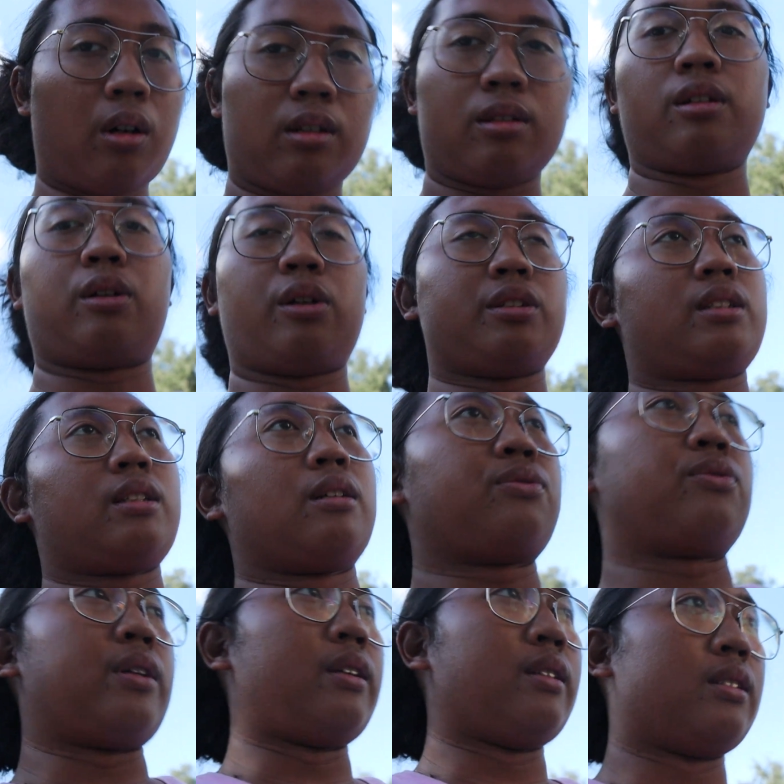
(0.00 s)
all the good stuff
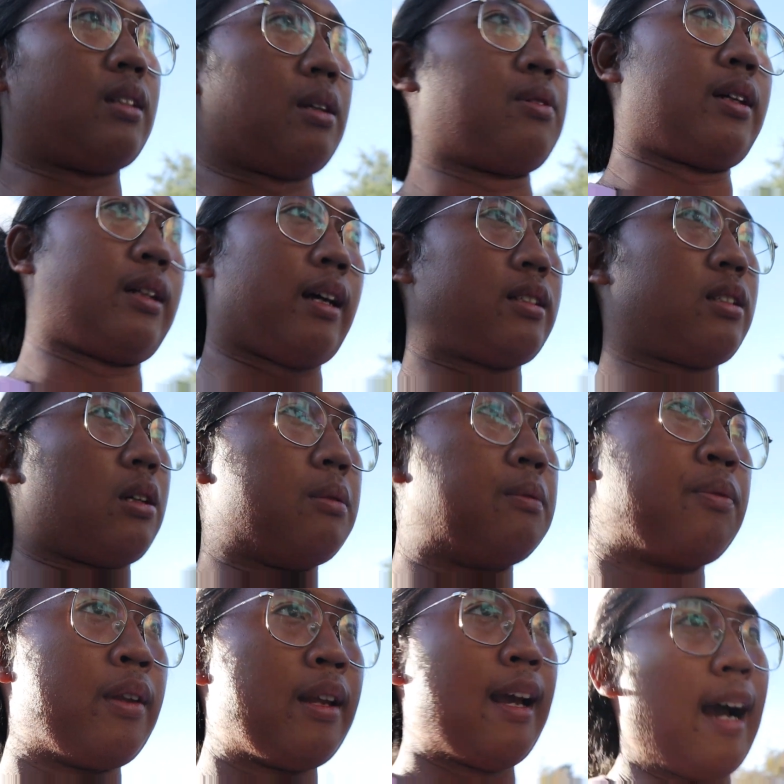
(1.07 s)
and stuff like that. So
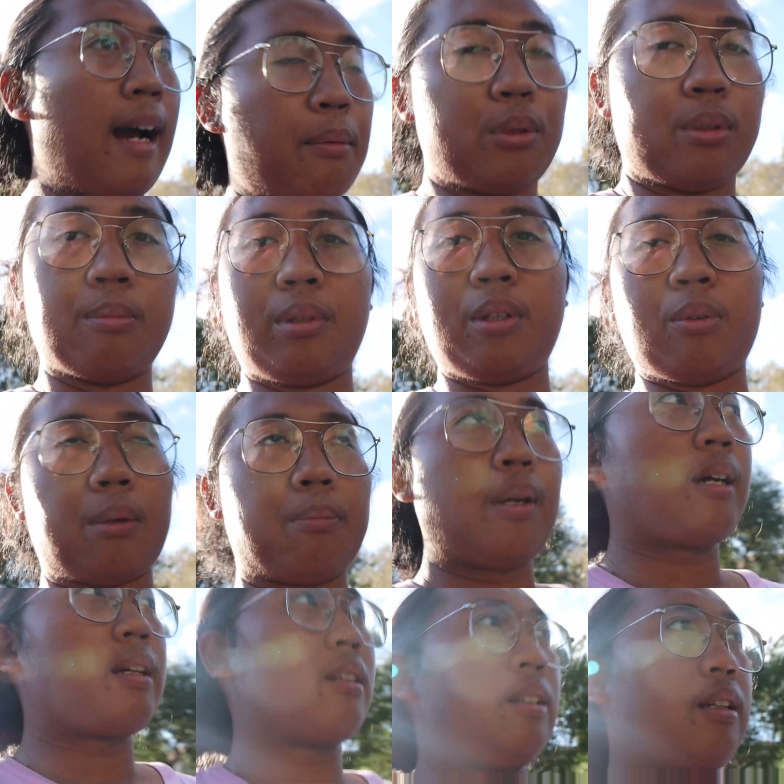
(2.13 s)
I'm gonna be right
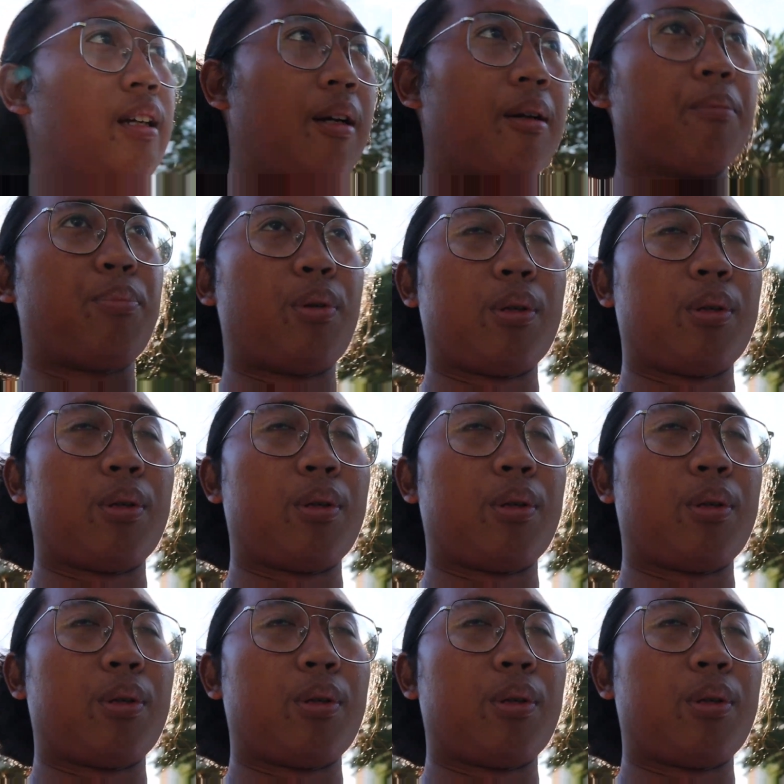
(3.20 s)
back and